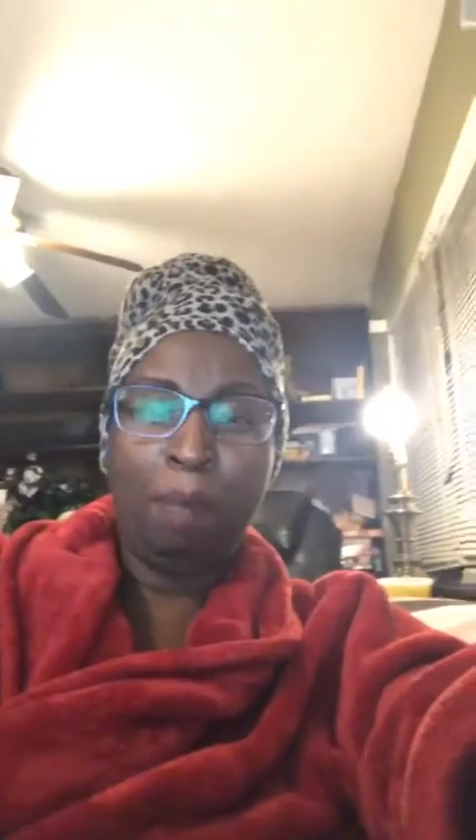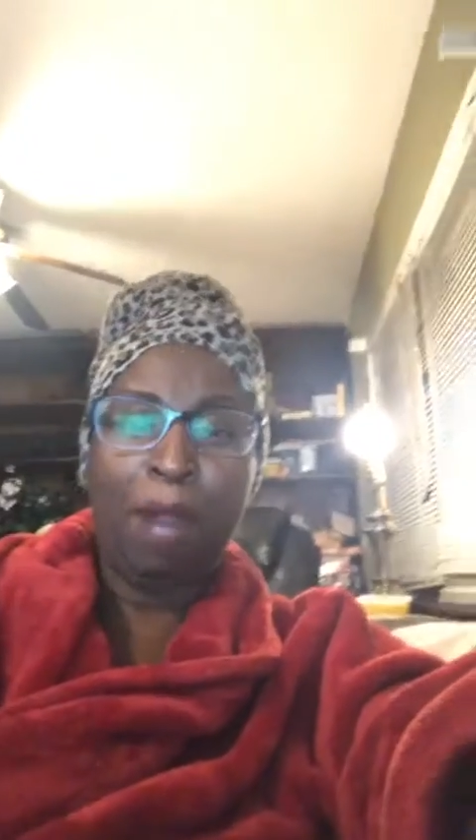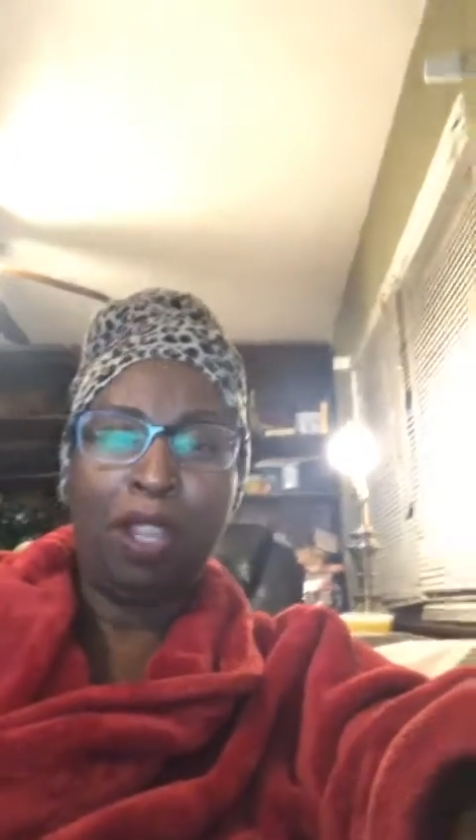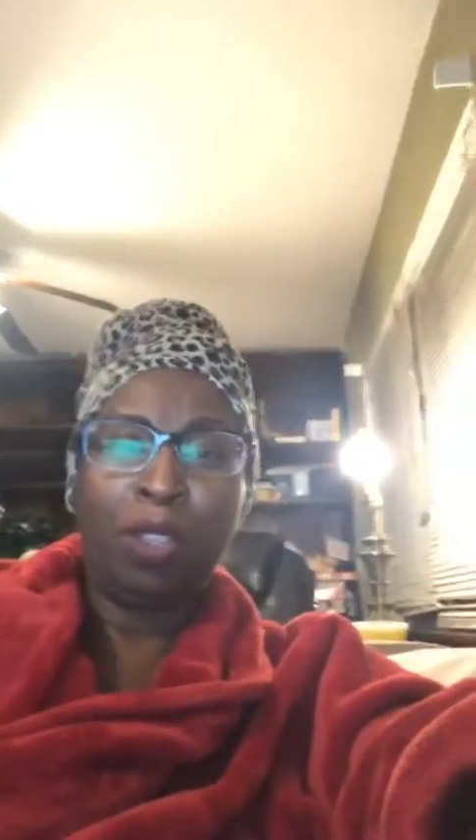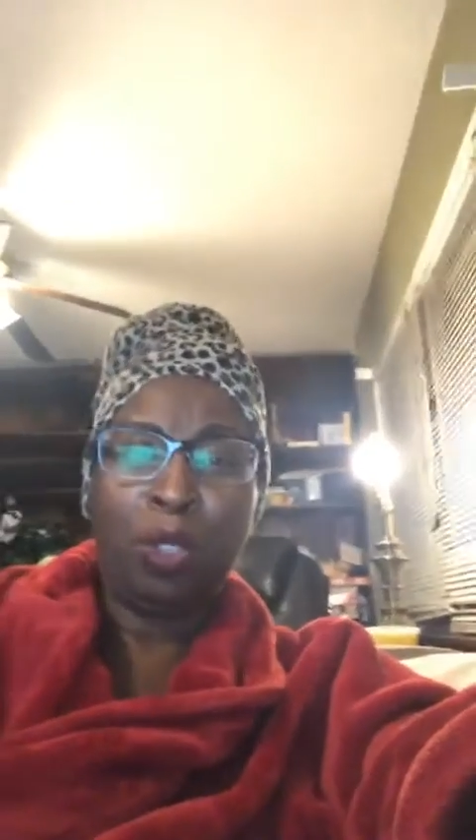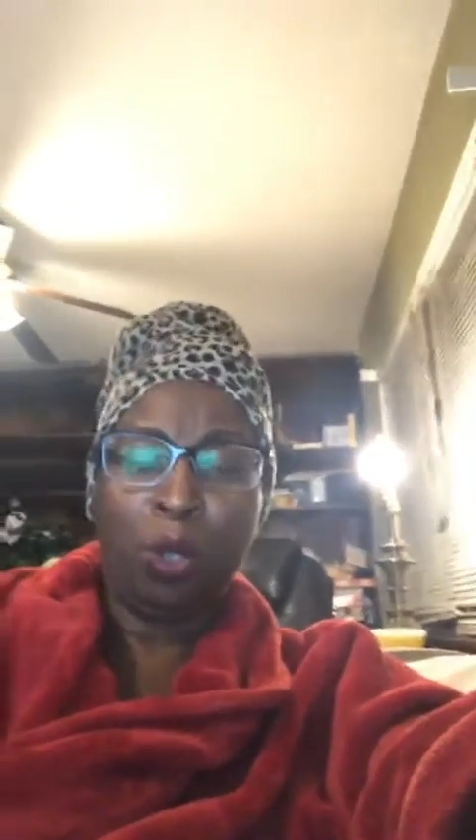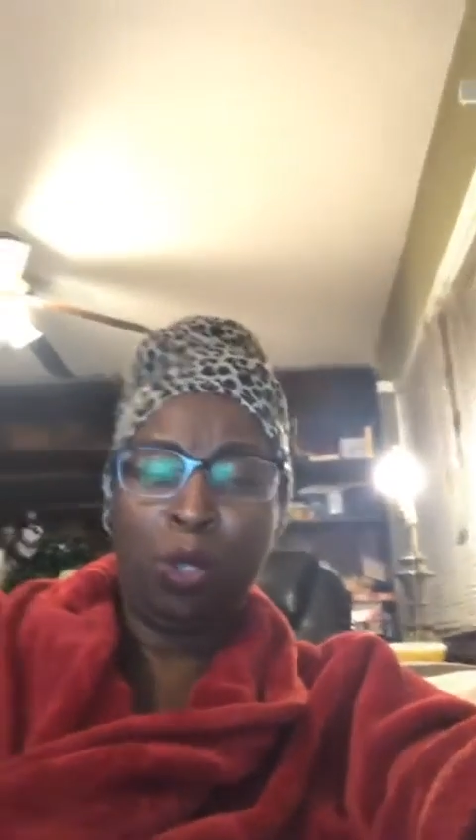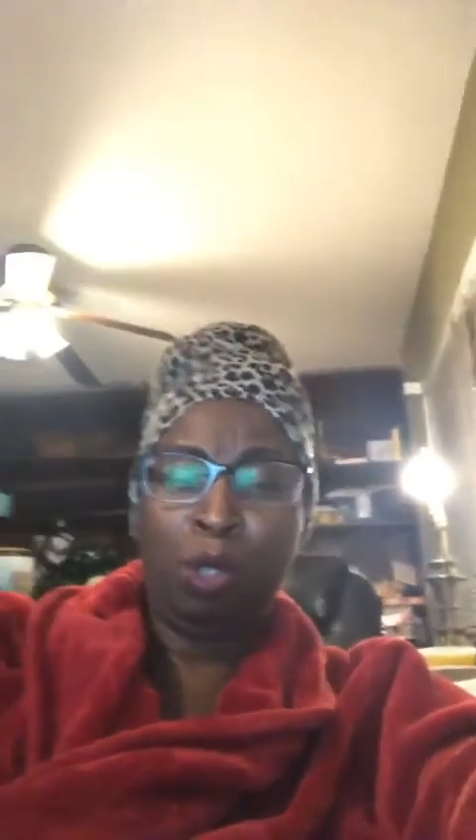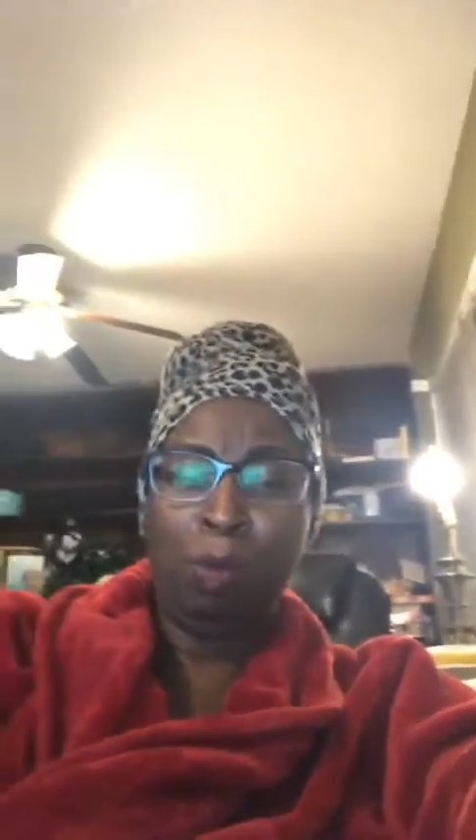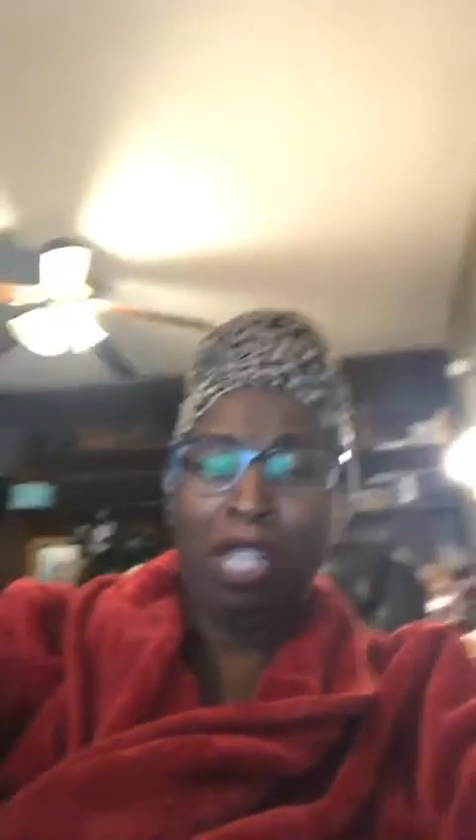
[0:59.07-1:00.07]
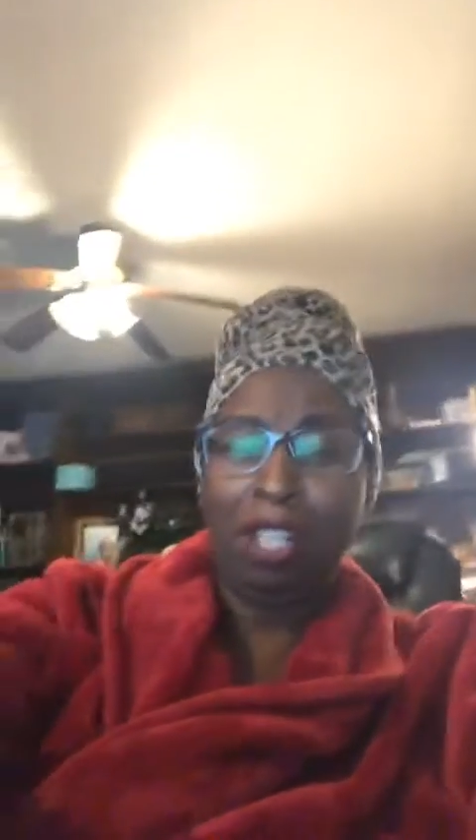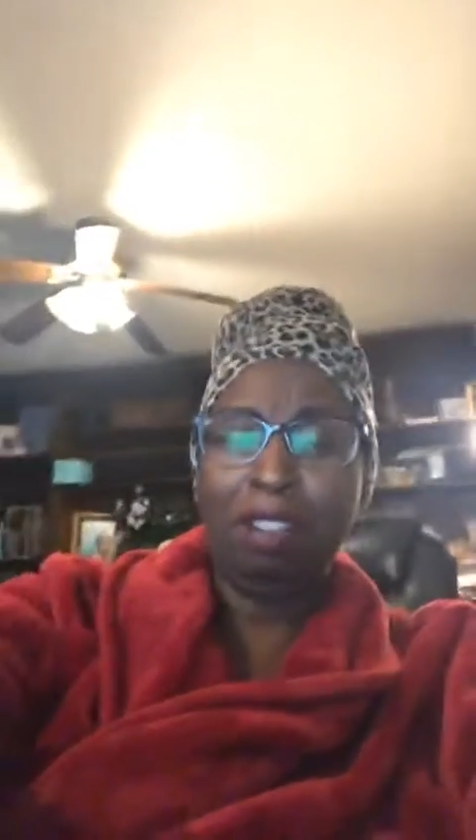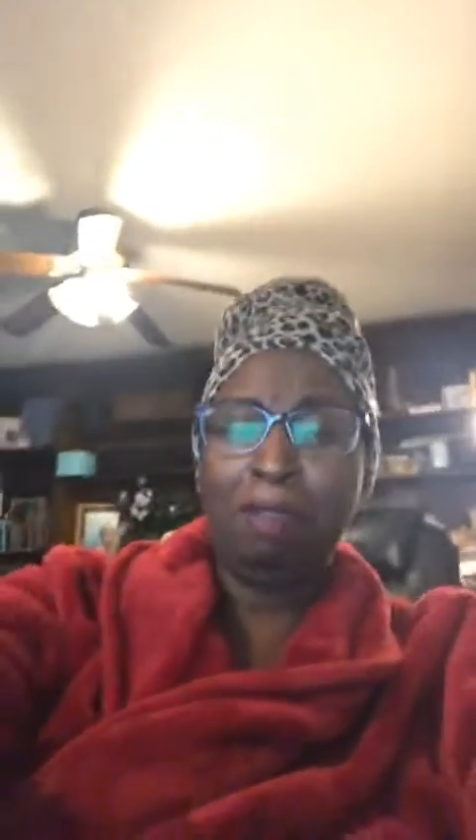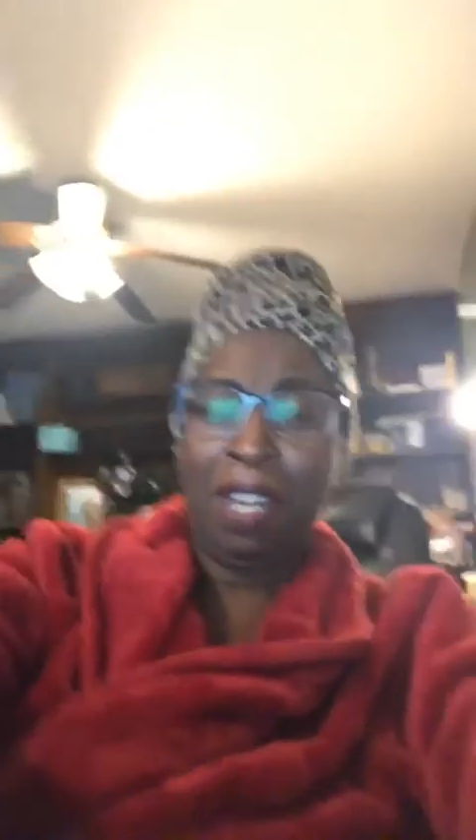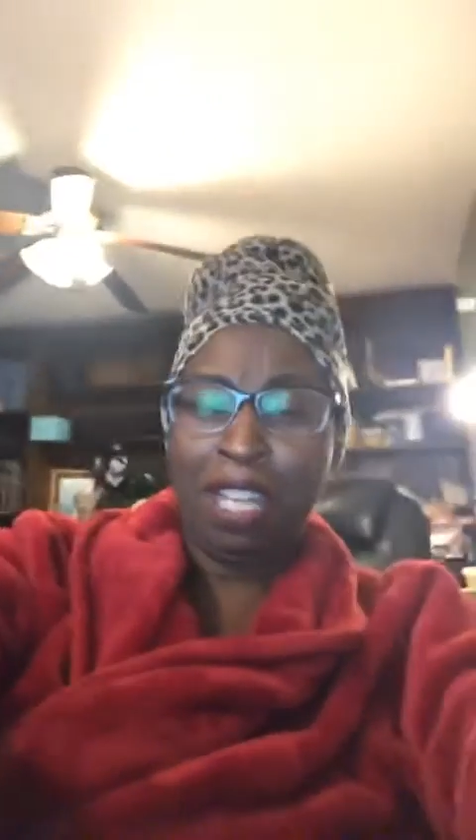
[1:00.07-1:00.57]
about the social
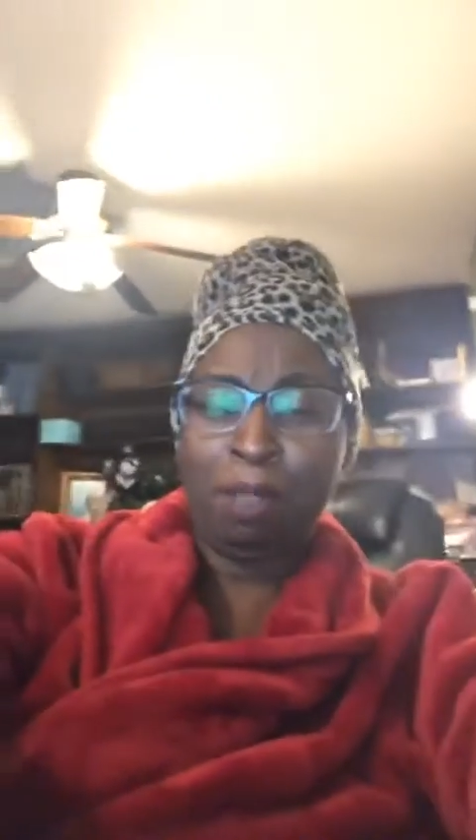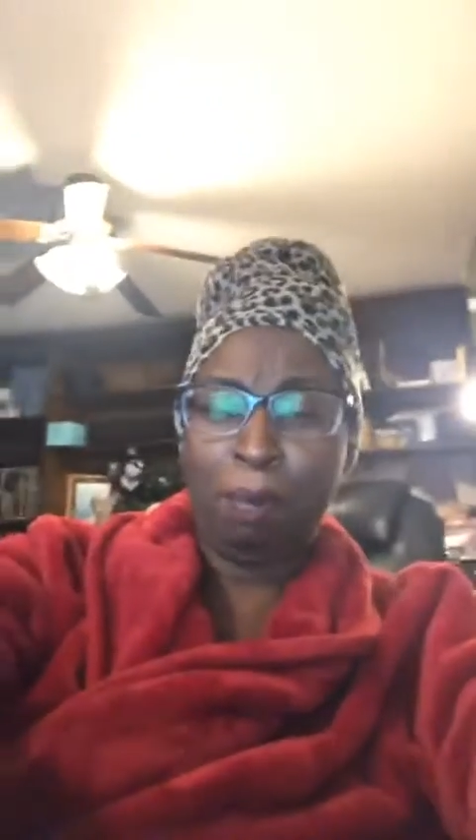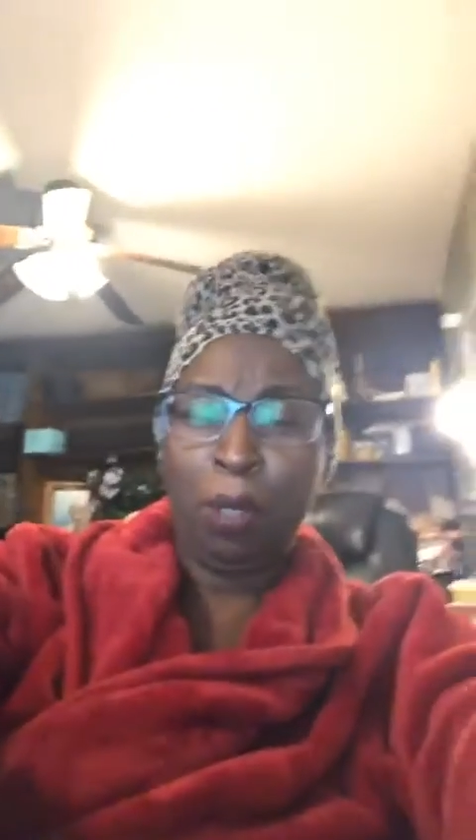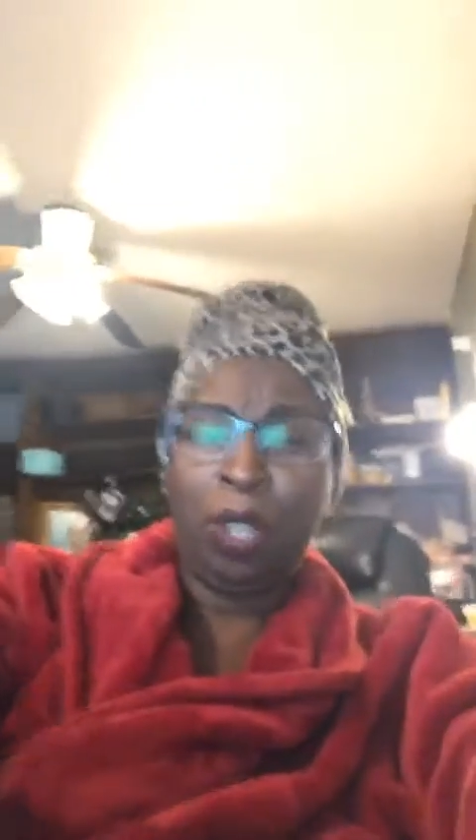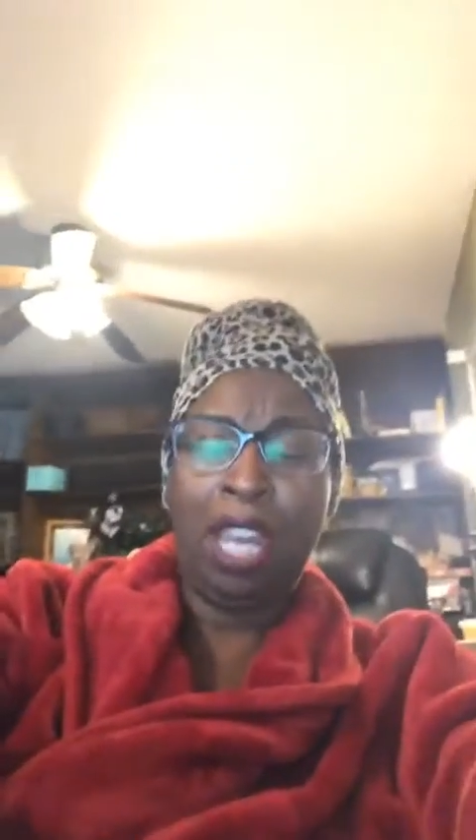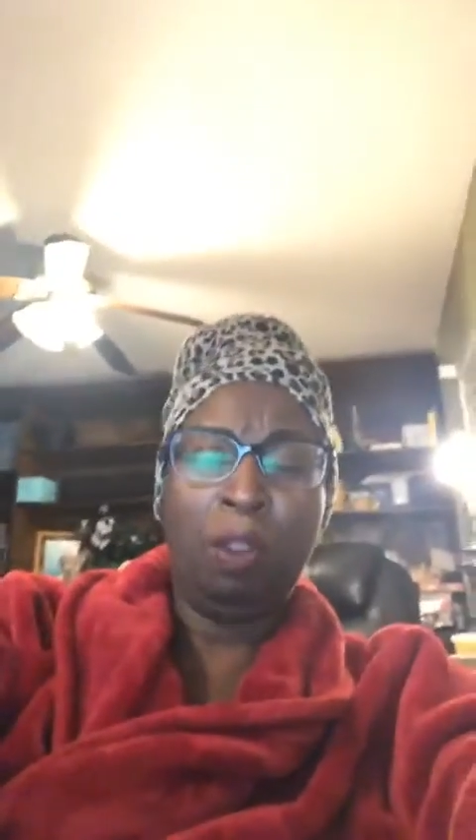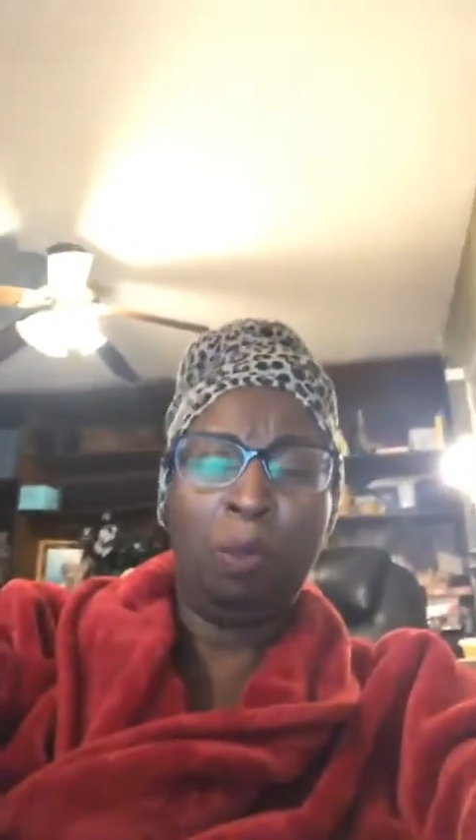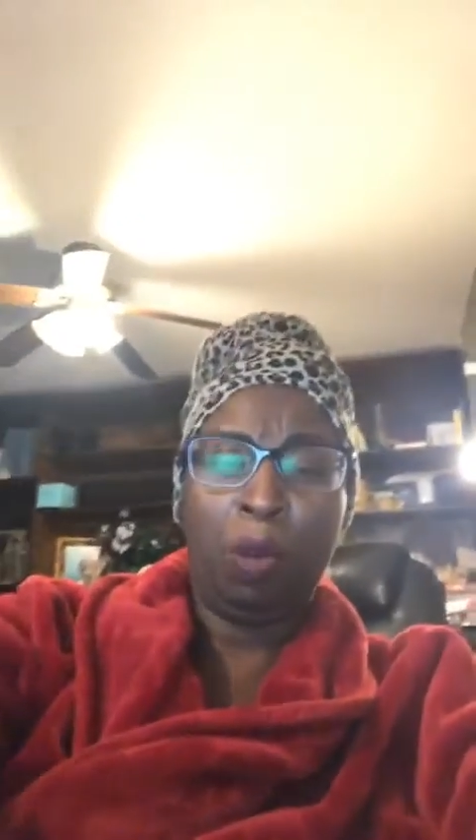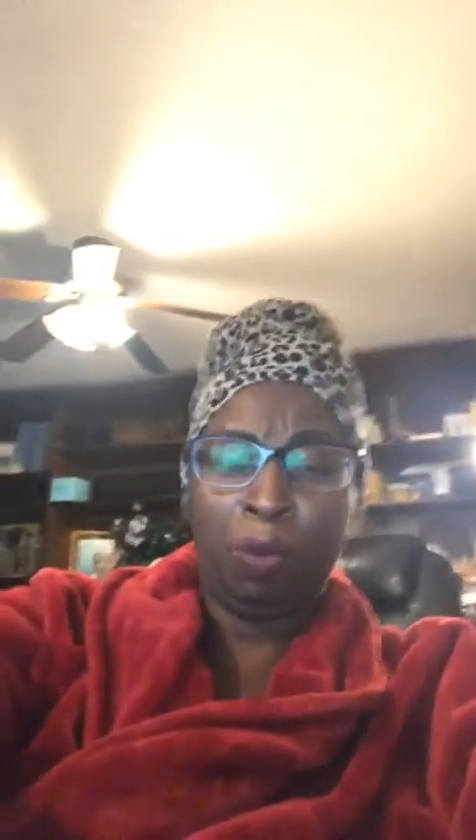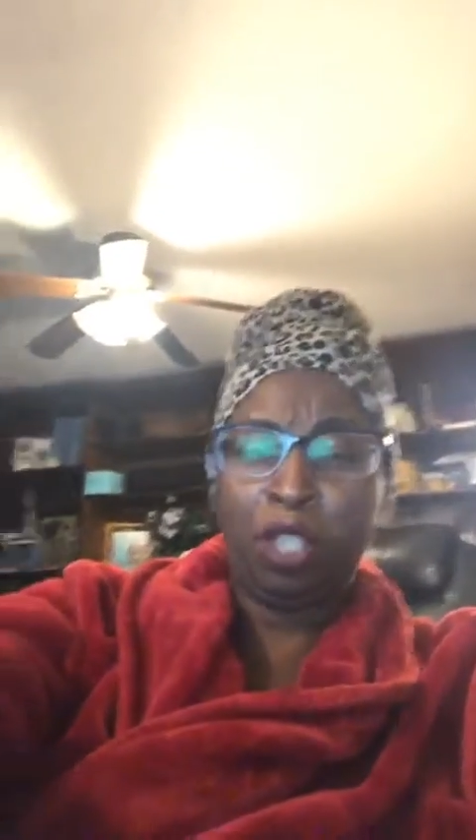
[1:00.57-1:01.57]
media and Facebook and what